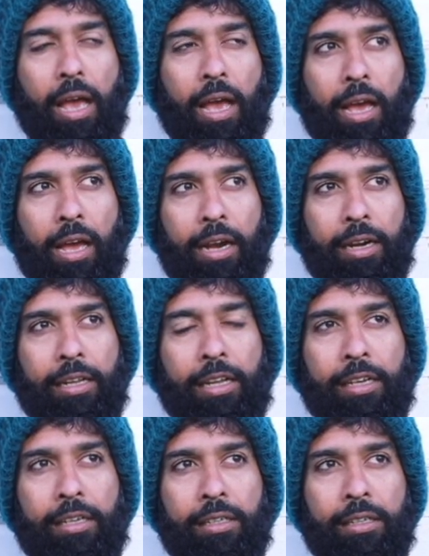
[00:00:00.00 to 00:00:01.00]
And
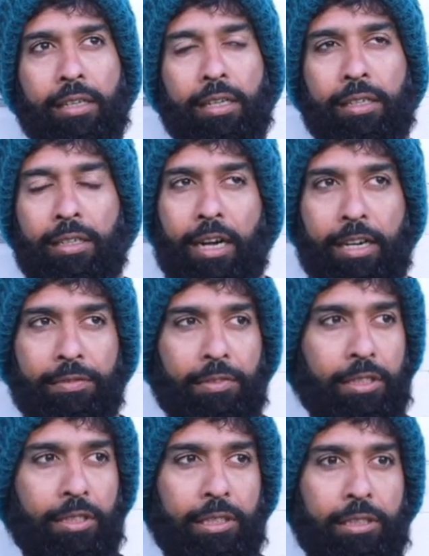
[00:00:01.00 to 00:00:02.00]
in kind of
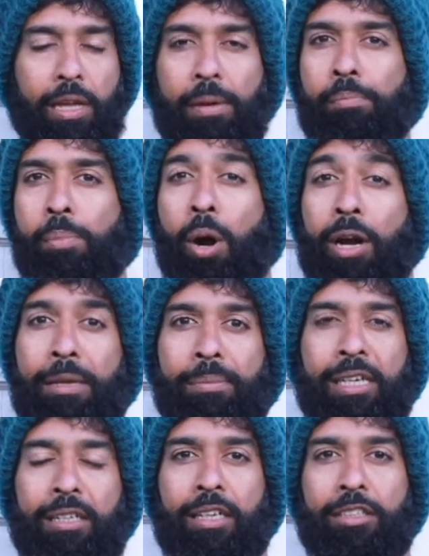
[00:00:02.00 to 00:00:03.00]
the
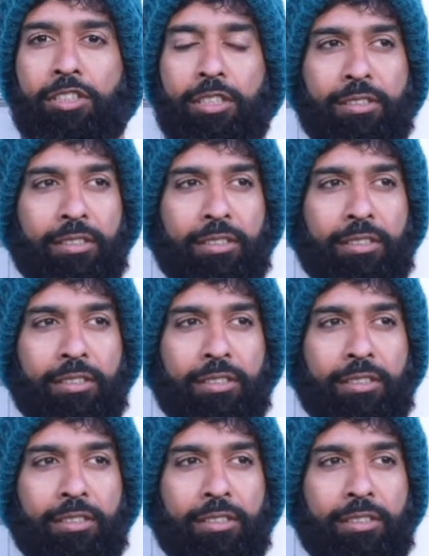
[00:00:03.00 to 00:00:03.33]
embodiment culture,